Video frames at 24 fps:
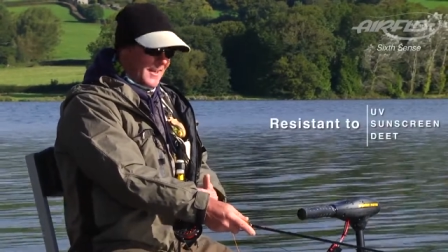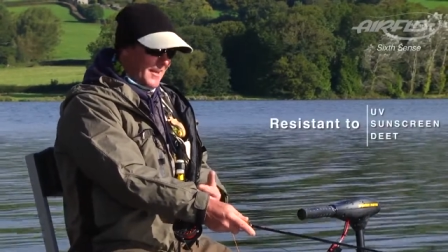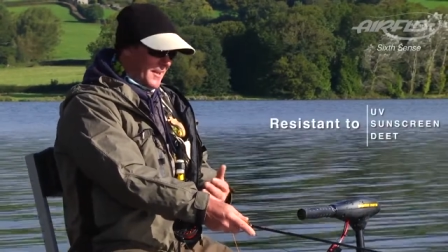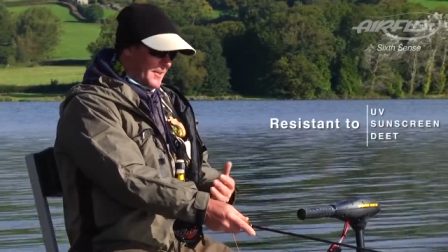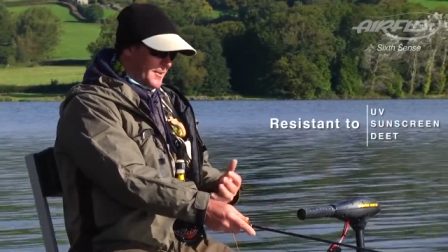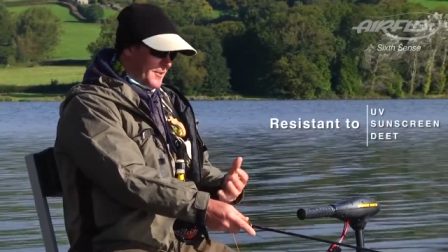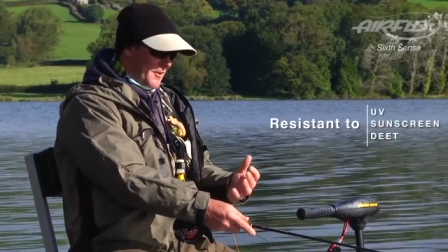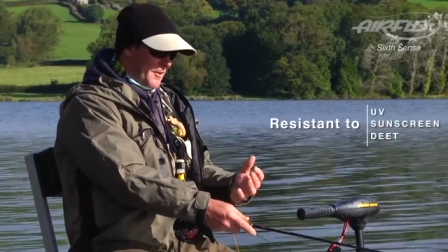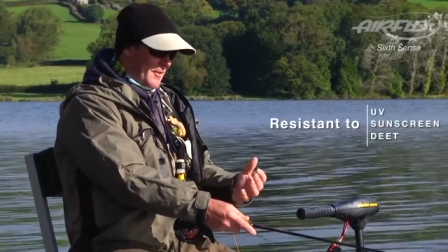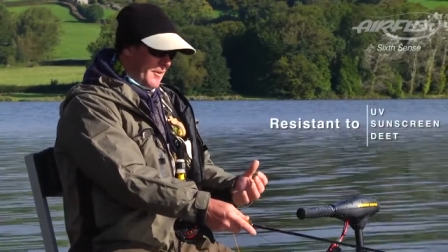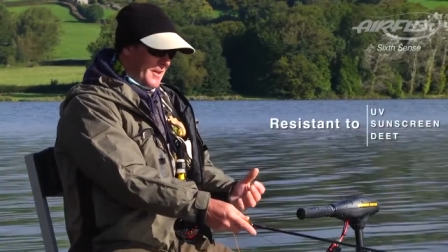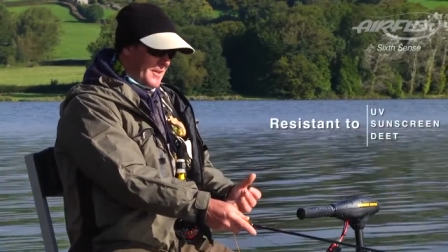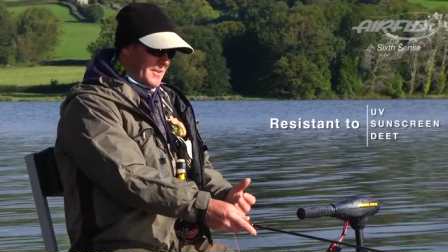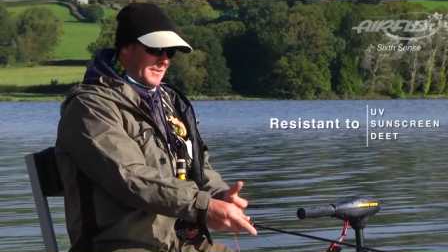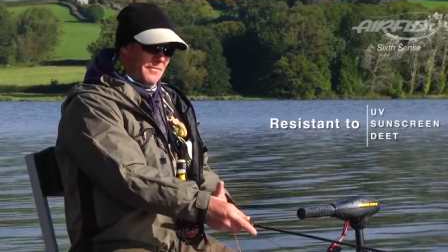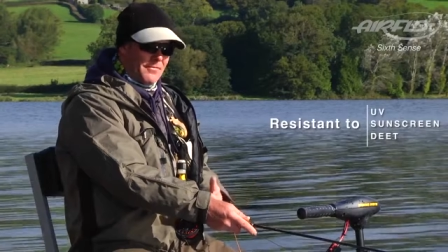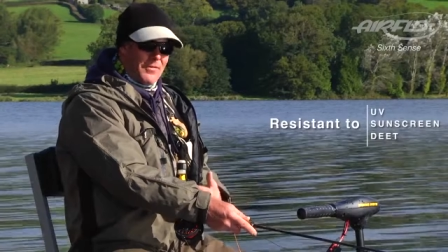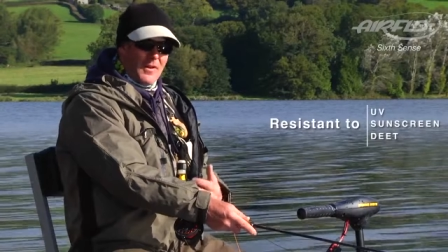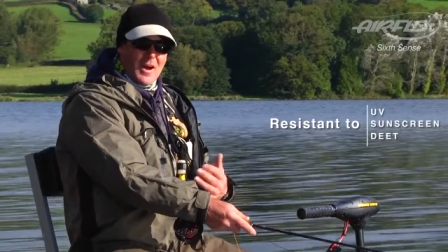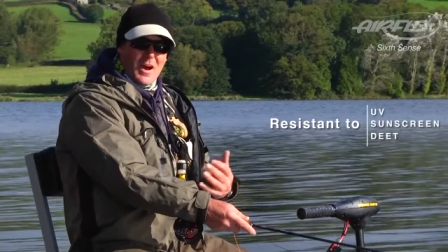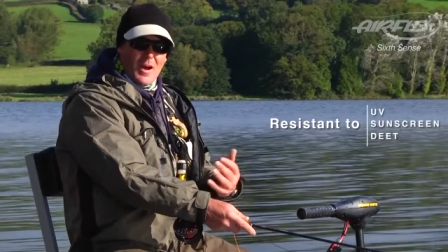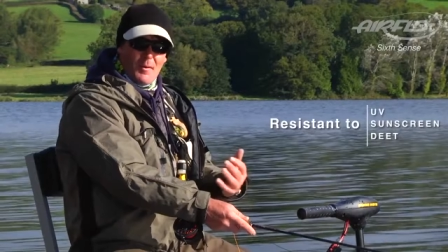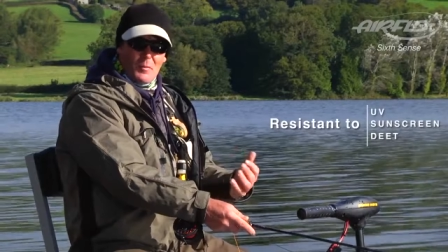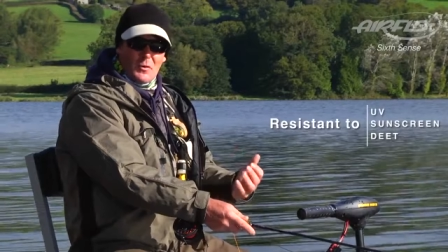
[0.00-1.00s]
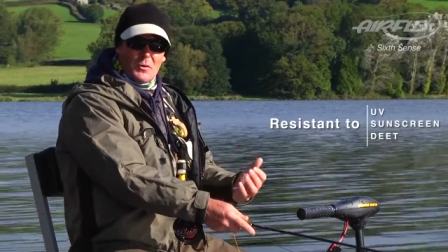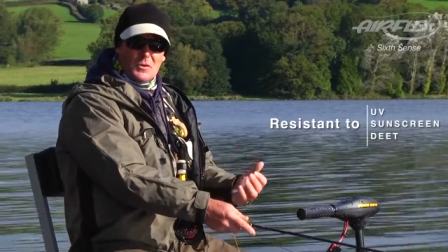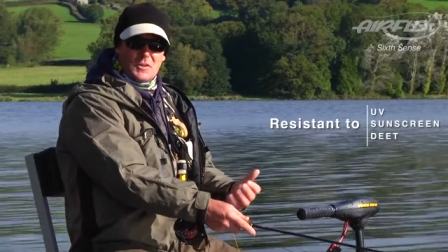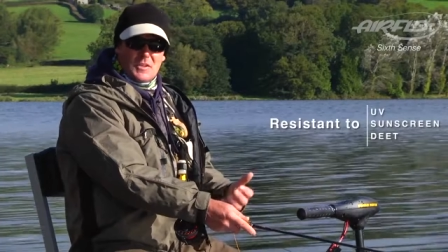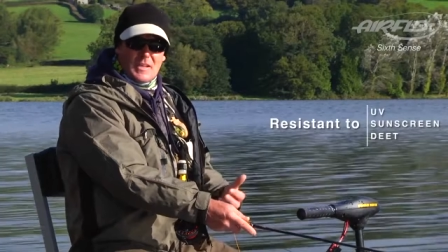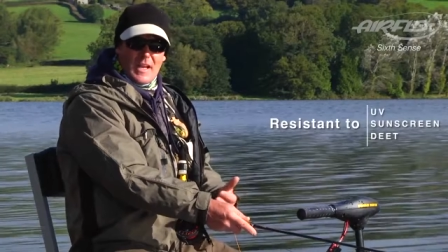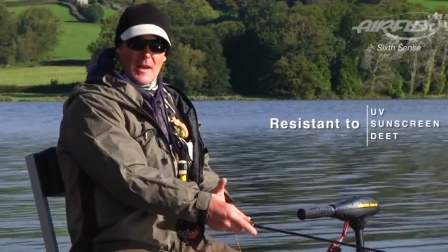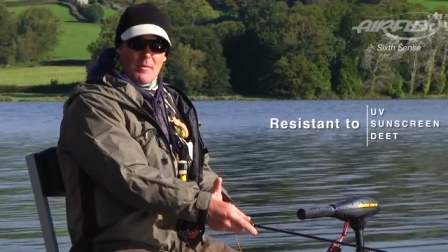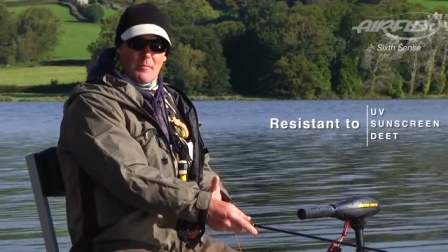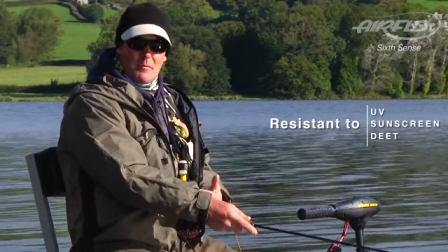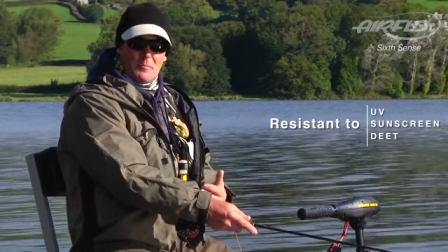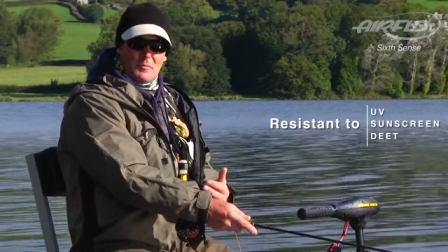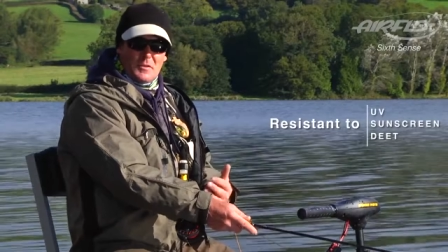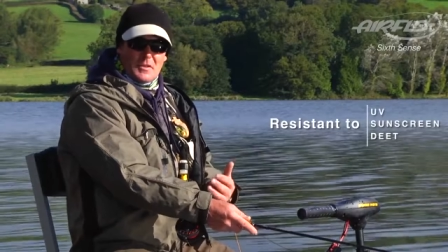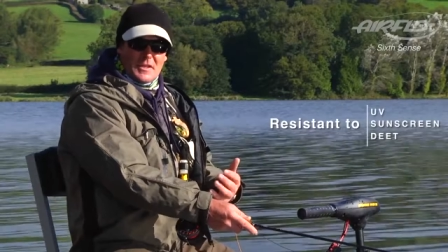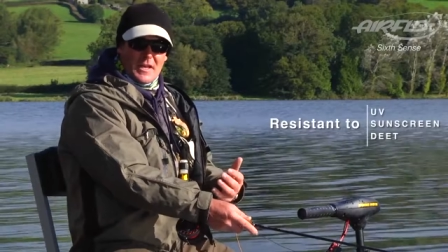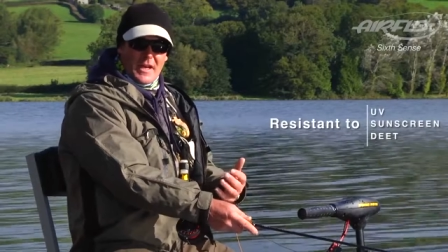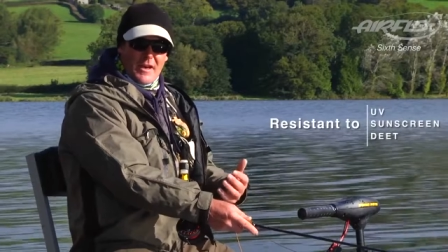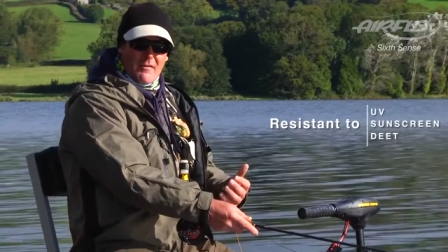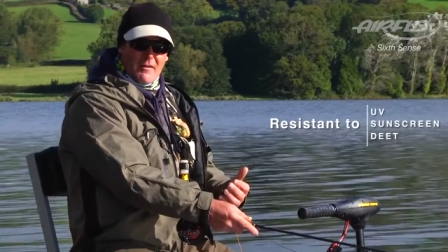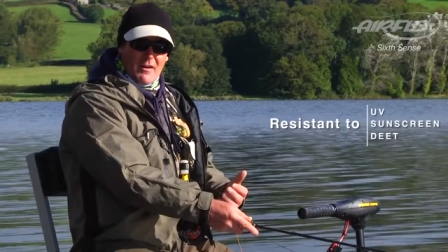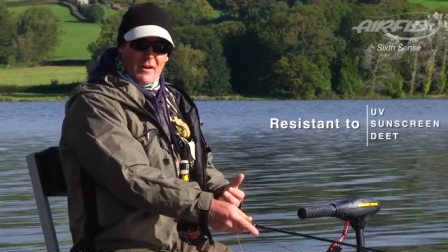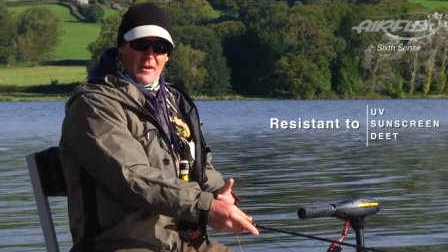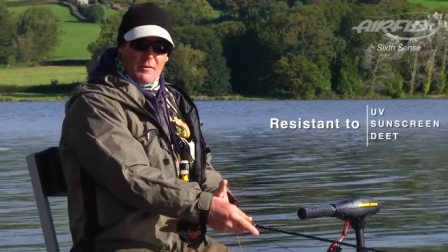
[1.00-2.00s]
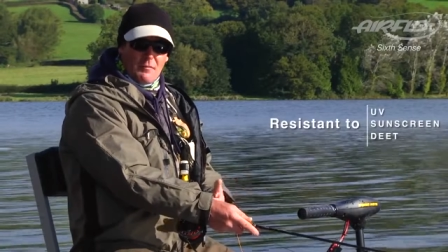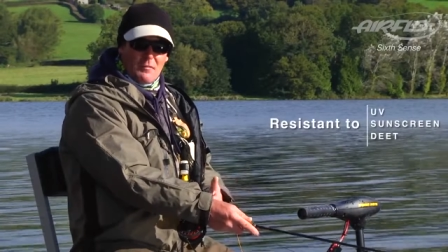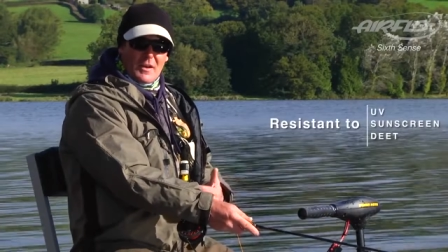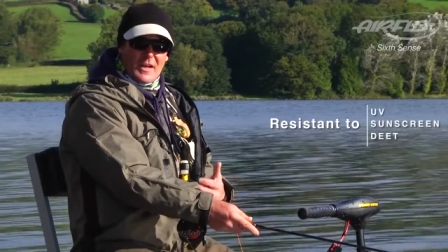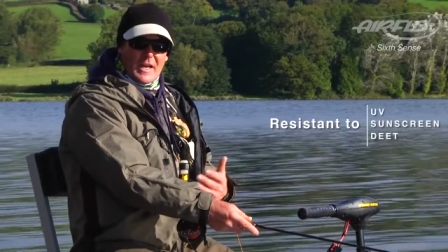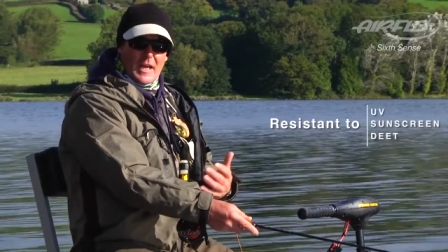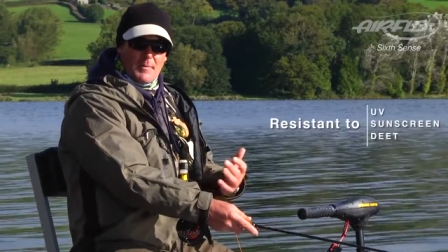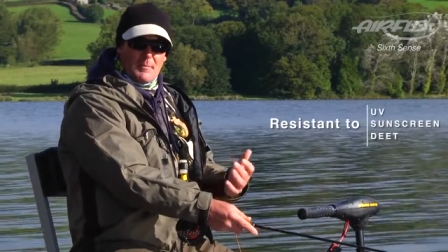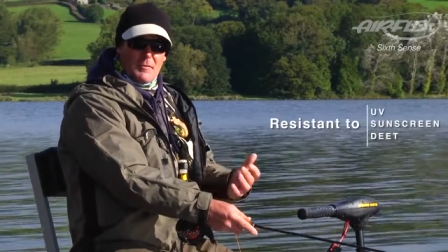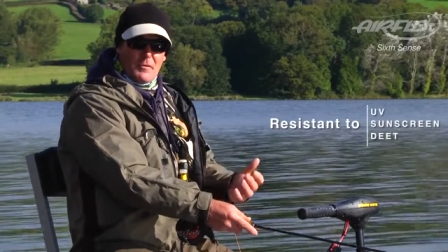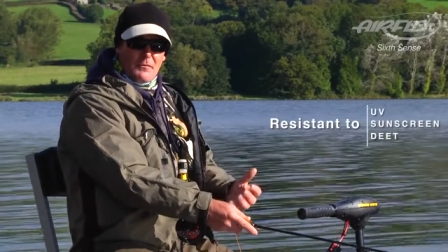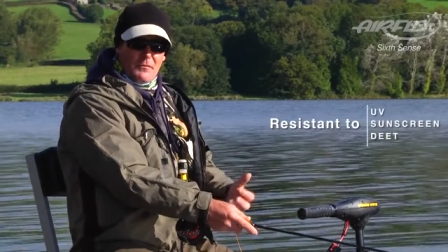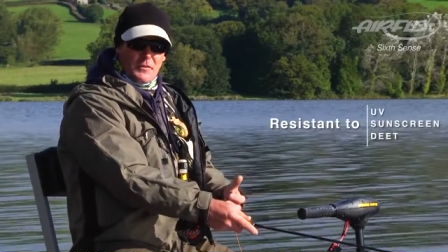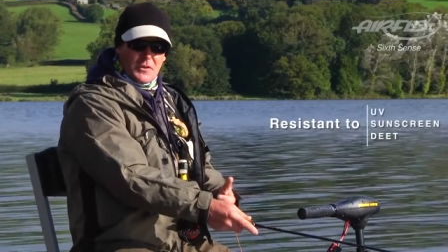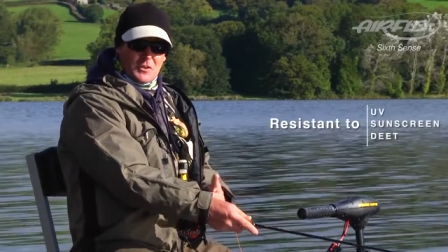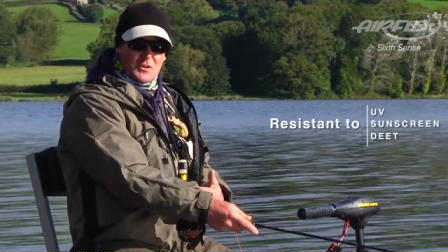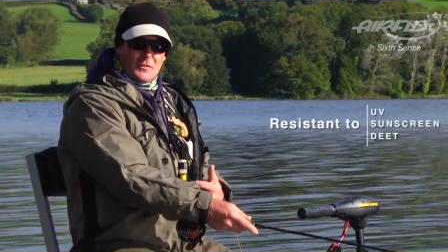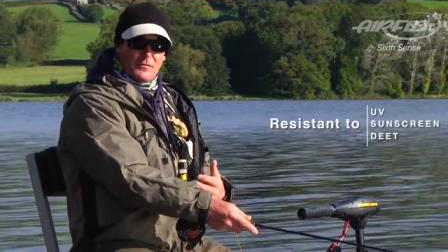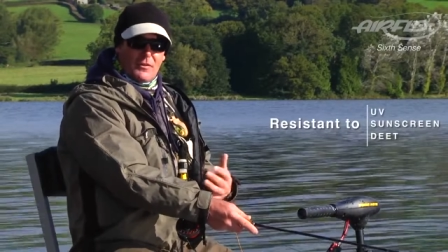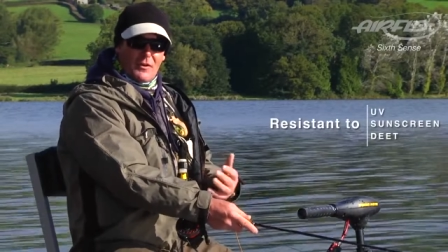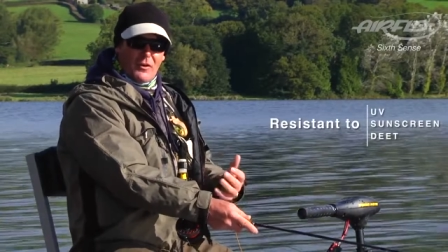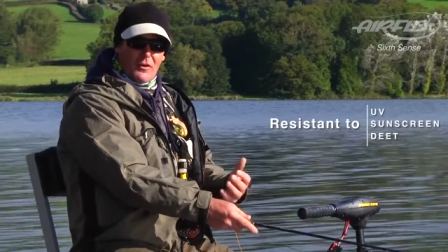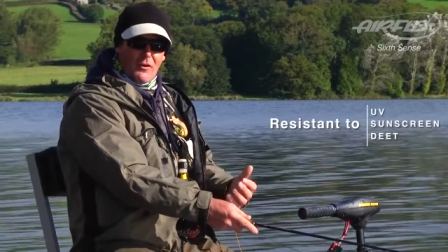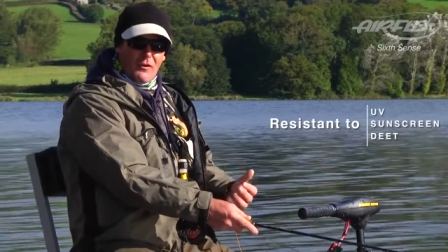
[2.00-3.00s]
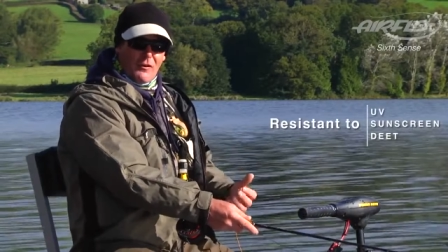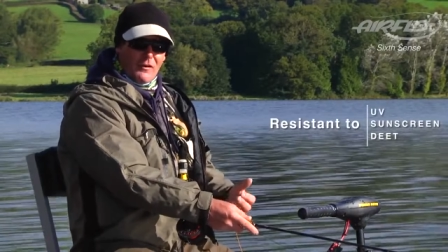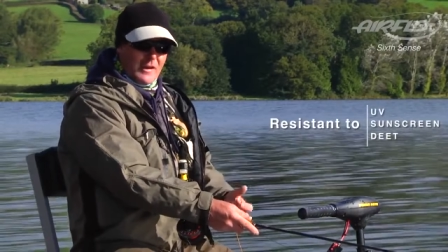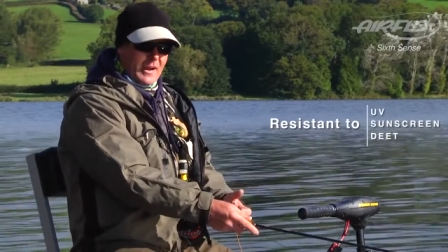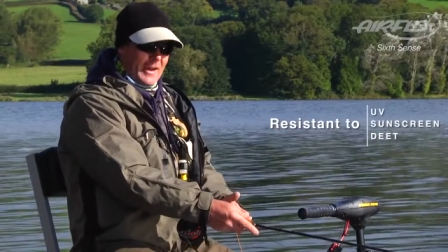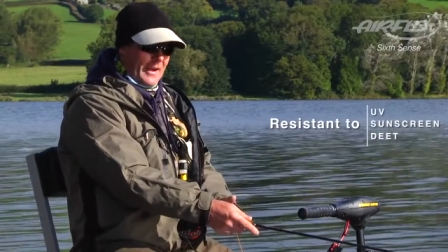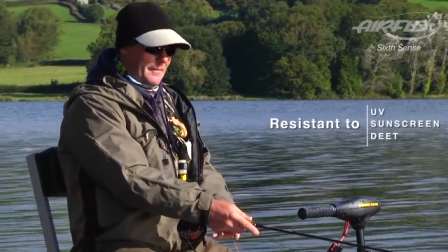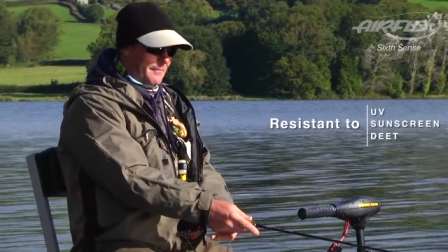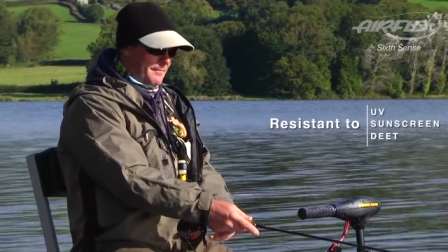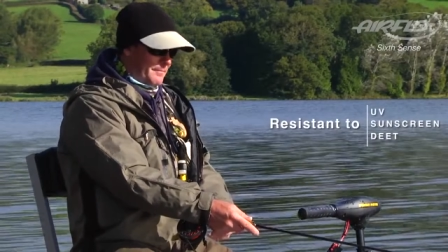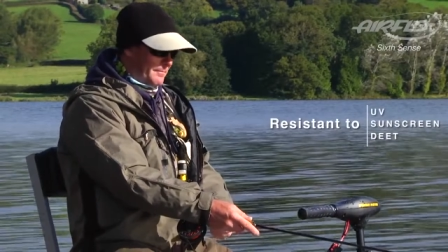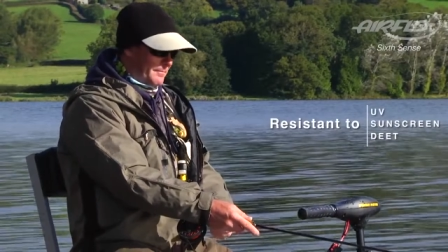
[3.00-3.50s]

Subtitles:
So it's a far more stable material and will keep you fishing for longer.